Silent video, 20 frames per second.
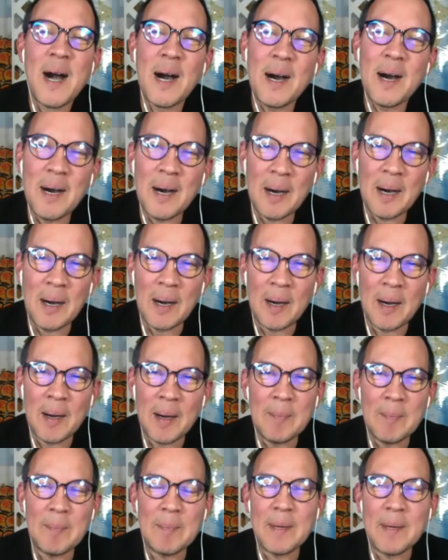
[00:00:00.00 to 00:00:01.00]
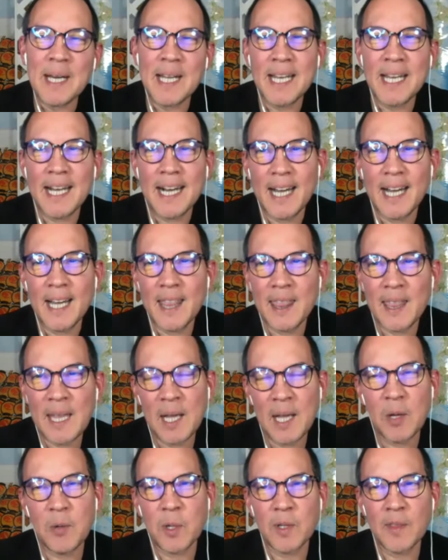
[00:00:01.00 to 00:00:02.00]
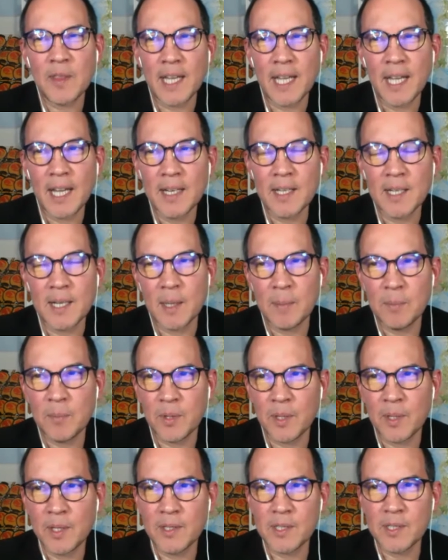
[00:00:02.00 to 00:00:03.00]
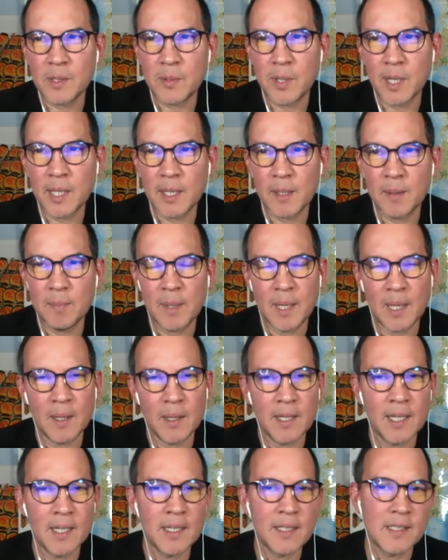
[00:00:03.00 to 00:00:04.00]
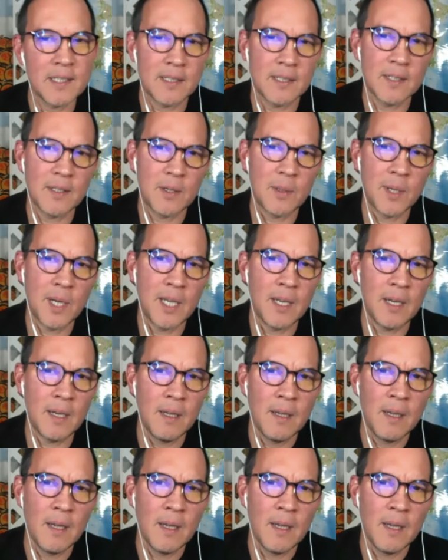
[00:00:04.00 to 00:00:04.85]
But I think what they ended up with is quite compelling. It's a great,